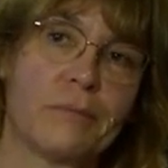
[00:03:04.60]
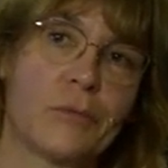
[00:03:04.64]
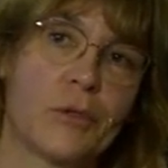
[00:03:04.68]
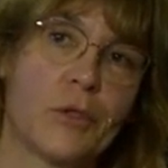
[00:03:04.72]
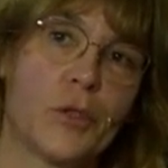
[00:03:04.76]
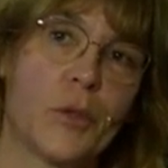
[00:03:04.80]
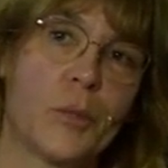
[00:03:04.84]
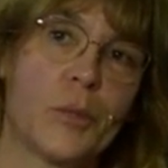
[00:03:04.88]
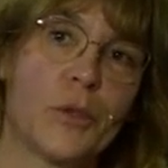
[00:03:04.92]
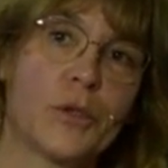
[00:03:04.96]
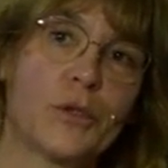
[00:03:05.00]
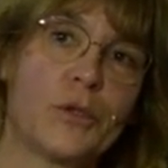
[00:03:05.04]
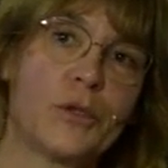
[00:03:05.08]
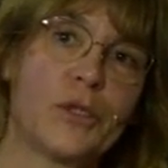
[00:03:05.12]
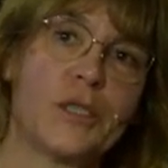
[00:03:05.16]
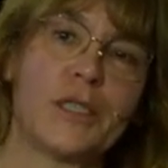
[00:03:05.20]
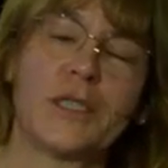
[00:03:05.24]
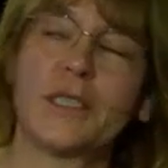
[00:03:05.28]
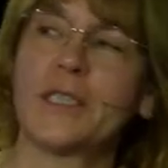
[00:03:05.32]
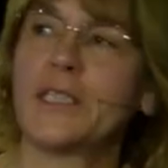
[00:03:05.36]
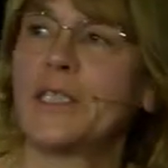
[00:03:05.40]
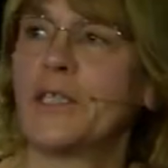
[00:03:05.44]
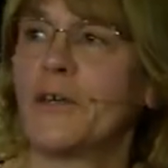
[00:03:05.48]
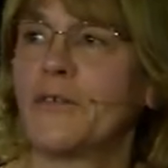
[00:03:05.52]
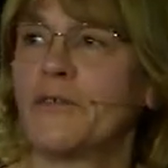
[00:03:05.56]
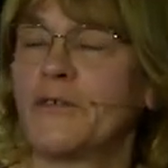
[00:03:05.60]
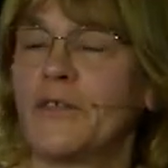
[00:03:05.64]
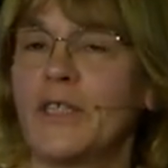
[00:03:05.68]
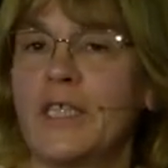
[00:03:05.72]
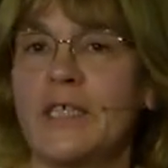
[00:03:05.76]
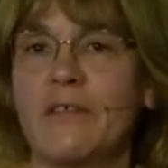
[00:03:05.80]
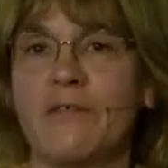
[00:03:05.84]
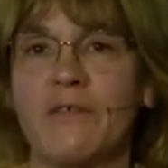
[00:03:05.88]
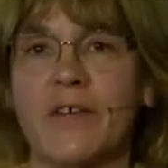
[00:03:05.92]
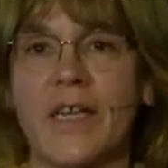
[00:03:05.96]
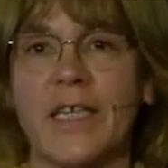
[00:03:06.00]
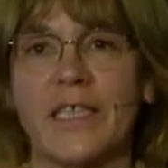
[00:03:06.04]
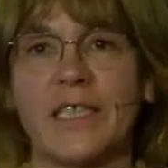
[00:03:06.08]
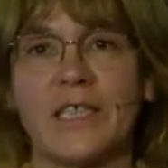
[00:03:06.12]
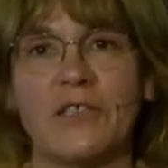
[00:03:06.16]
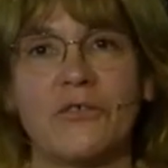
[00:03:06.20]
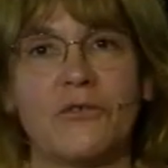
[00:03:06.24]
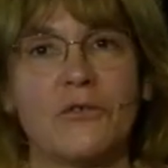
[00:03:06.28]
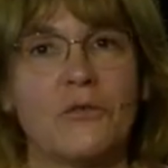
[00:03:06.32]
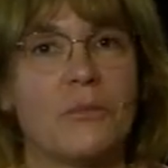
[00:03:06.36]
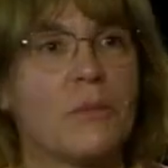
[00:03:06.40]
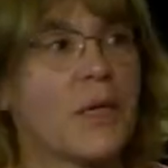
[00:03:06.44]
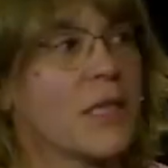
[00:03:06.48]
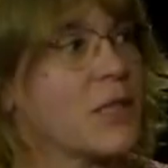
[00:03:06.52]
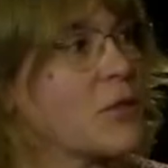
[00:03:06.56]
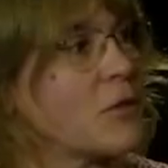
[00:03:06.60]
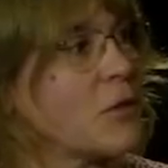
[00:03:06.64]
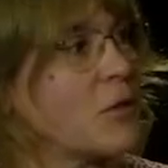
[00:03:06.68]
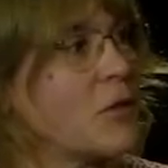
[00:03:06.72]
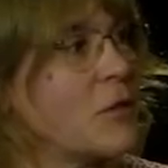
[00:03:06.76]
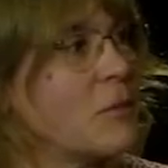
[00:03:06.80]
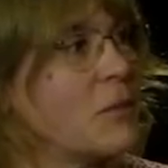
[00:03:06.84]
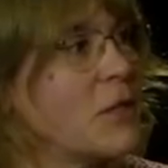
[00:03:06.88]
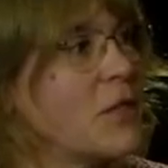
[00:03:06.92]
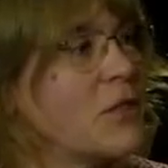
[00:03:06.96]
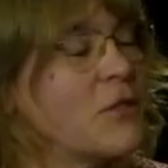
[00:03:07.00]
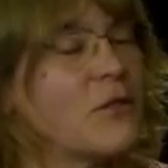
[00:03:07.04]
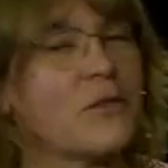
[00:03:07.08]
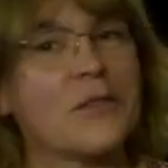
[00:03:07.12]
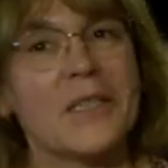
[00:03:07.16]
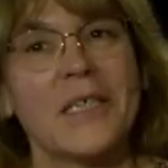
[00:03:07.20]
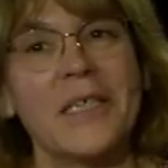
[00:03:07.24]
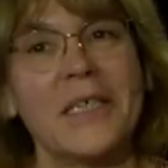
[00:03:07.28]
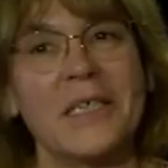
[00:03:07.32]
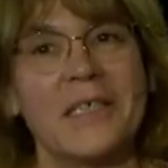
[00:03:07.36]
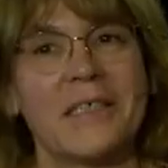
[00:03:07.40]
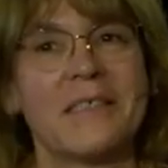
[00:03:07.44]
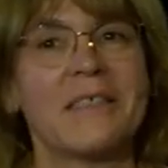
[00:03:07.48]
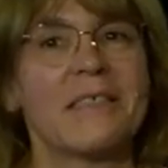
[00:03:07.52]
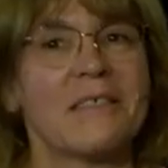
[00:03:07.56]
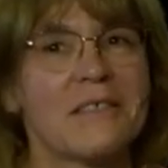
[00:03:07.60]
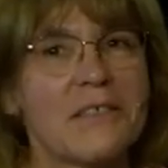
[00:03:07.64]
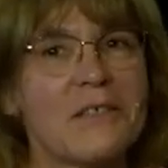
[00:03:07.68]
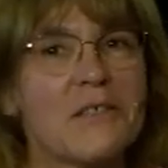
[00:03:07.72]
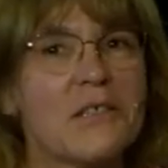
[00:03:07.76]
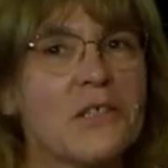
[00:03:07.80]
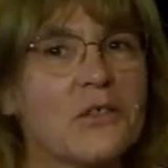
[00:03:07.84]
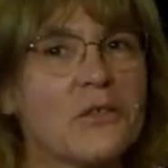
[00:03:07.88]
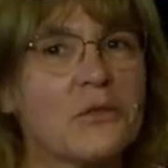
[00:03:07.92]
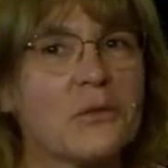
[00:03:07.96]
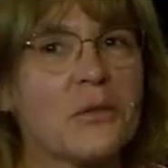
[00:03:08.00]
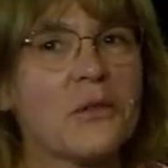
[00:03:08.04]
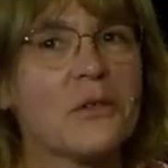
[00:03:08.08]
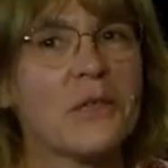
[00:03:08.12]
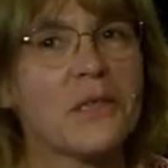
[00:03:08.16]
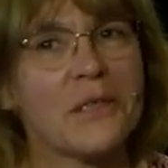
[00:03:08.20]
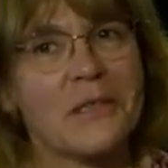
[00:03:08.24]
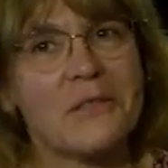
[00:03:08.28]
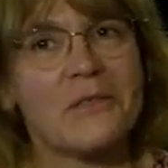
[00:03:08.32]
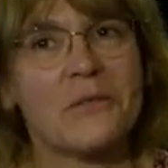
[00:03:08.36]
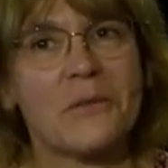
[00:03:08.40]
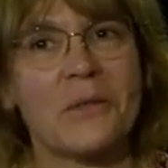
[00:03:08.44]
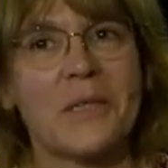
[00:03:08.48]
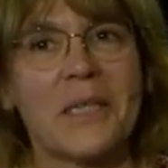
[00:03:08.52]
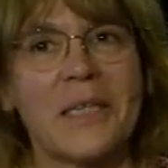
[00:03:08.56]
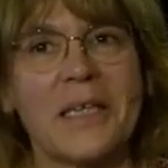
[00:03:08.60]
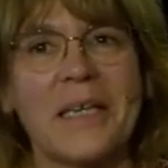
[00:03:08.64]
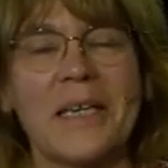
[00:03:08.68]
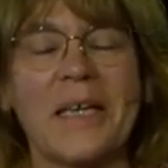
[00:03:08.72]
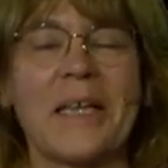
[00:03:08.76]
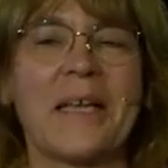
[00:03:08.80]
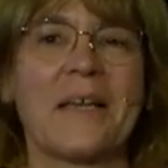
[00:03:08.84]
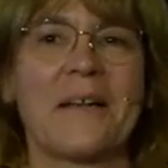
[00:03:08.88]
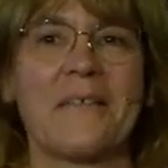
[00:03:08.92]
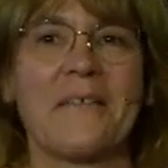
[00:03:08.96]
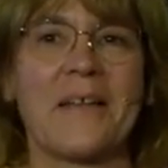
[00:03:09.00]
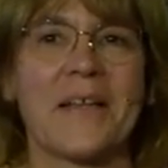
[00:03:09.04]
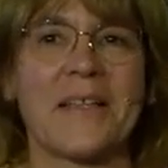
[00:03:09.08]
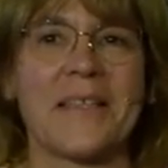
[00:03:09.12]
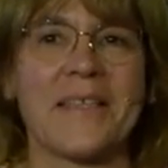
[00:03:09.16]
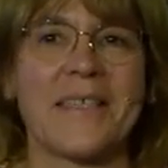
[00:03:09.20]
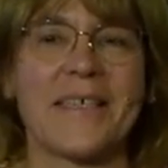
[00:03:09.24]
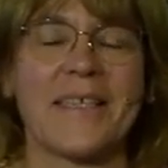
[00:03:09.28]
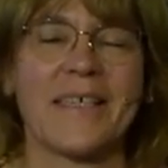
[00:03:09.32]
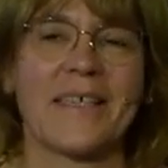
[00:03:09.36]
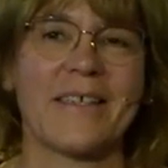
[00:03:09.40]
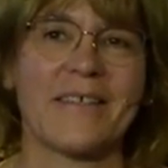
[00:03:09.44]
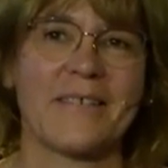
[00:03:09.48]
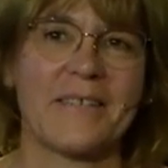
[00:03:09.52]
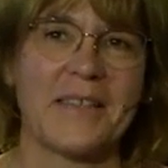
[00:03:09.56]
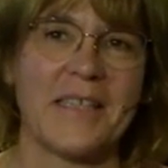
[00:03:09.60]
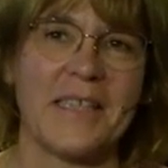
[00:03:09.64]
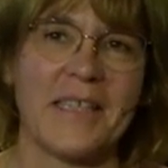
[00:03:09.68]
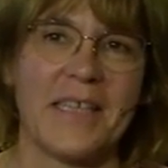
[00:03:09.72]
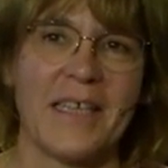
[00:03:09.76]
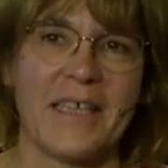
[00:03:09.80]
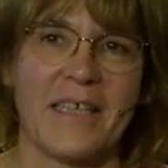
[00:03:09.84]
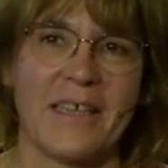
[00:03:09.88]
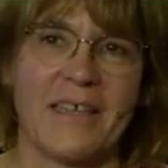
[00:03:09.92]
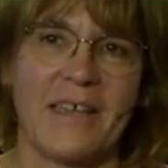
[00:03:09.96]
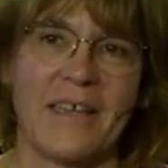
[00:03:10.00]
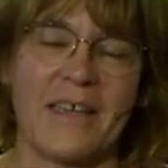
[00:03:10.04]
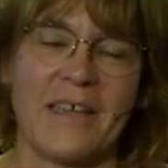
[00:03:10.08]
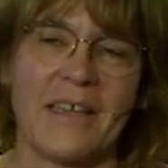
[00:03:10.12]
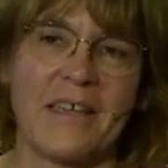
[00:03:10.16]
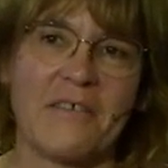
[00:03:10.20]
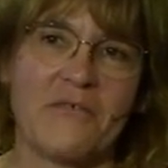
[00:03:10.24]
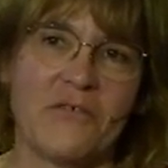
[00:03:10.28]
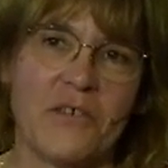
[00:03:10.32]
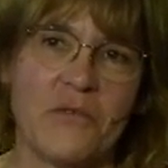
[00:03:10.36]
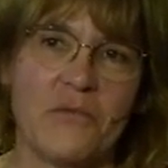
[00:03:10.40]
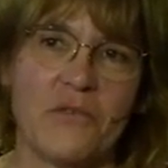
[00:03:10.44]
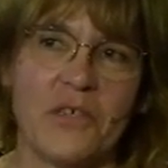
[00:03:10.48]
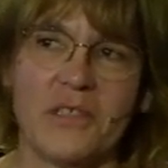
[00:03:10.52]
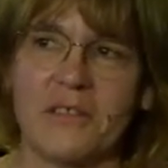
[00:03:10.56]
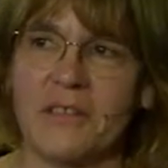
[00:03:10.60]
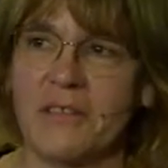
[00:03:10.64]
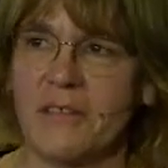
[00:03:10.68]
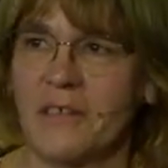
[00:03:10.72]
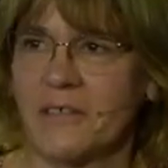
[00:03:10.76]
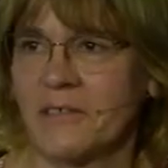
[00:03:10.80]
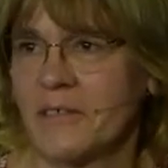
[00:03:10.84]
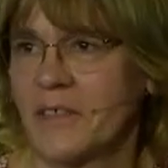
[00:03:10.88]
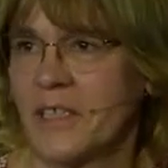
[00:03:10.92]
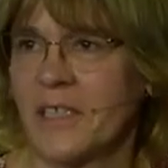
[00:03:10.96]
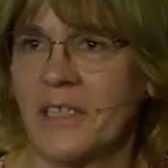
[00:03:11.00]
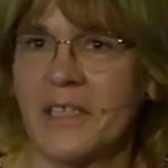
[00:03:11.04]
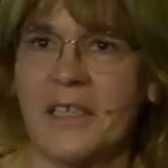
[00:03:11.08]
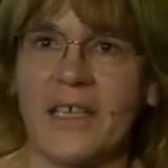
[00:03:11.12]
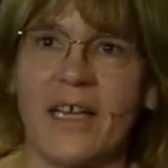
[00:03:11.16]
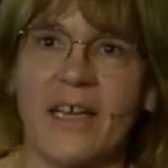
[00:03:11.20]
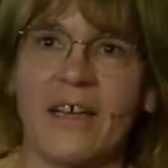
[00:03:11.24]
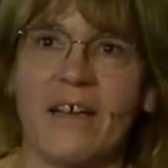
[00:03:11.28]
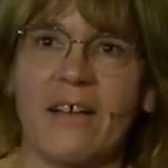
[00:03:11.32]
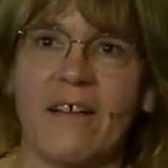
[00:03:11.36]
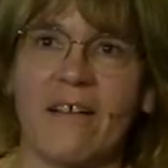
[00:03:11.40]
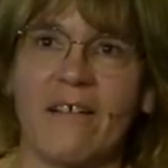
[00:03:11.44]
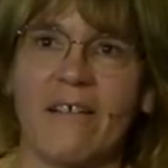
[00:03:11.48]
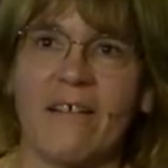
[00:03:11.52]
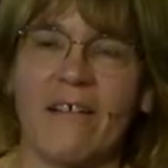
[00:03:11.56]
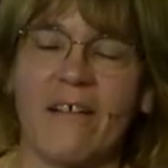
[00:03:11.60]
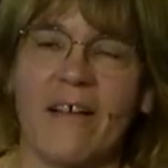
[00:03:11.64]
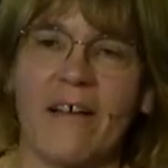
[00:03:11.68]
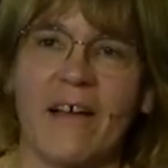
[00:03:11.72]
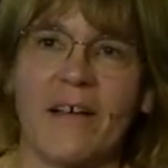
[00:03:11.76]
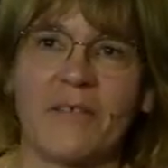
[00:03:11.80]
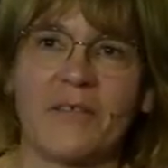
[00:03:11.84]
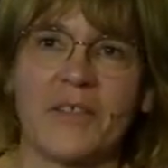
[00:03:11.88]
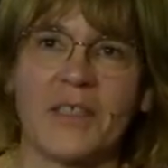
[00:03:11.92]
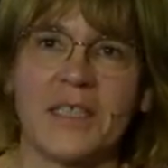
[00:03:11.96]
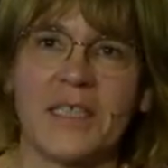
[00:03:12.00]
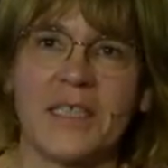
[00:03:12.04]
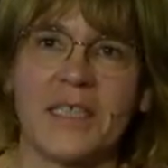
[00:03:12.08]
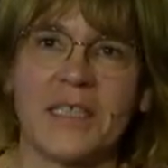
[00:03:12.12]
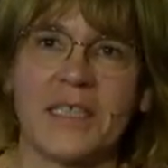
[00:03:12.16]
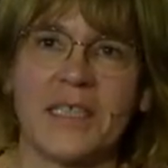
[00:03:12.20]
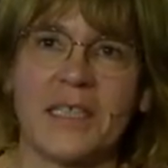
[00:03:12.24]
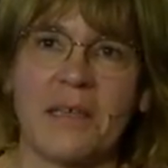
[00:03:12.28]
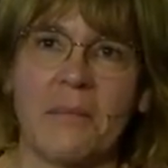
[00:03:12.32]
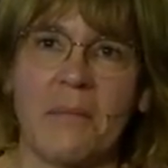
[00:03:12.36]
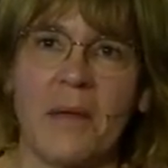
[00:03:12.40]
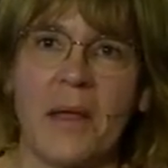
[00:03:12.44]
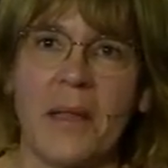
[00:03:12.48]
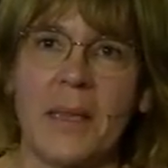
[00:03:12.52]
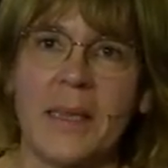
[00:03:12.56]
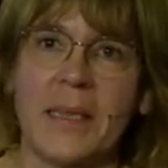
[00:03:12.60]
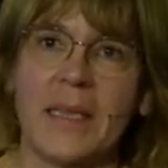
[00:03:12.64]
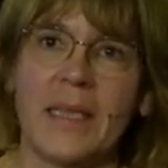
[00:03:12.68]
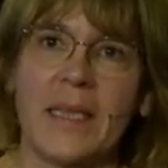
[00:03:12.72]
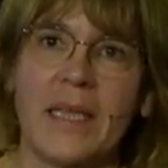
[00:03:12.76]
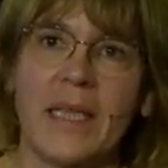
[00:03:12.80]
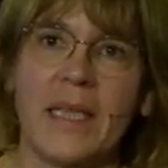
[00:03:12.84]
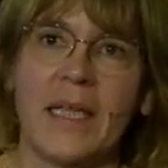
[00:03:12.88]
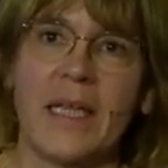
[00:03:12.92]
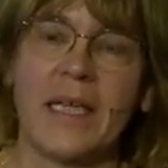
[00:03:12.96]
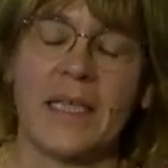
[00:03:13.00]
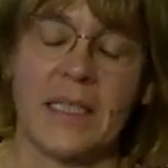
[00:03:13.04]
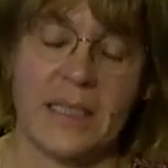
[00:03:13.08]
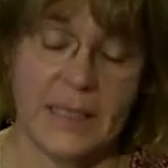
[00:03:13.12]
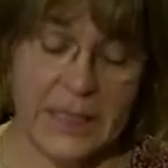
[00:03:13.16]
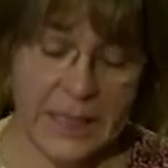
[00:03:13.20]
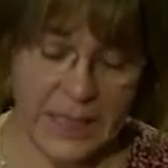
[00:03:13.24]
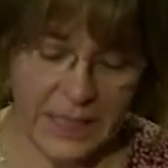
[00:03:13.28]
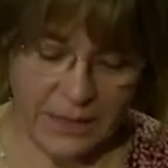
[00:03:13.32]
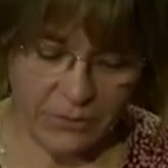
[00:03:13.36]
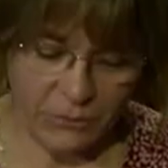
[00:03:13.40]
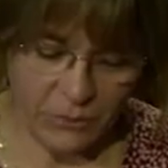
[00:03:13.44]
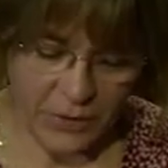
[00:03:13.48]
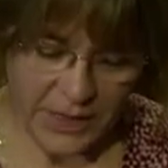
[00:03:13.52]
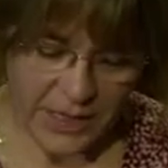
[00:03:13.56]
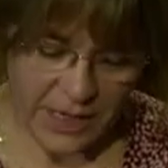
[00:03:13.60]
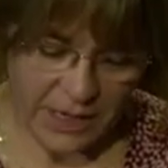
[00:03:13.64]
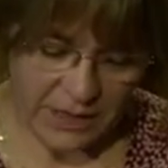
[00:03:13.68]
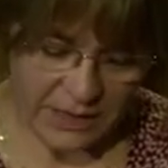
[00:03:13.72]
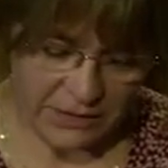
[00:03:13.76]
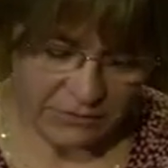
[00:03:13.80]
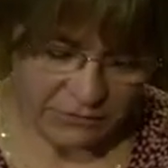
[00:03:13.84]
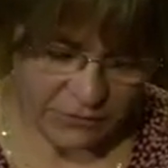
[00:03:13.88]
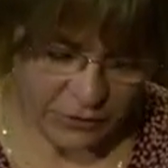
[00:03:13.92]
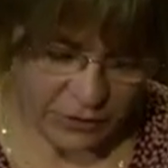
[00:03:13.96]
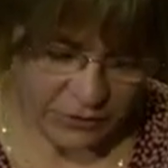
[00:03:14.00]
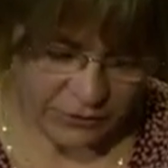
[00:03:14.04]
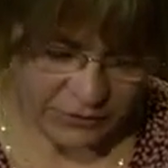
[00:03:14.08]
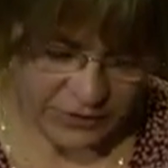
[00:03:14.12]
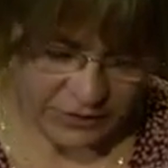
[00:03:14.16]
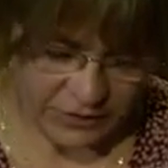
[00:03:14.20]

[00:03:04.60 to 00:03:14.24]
opportunity of a leaflet issued by the Commission. And I think this drawing is really clear, and everyone, I think, have seen them. And we are involved,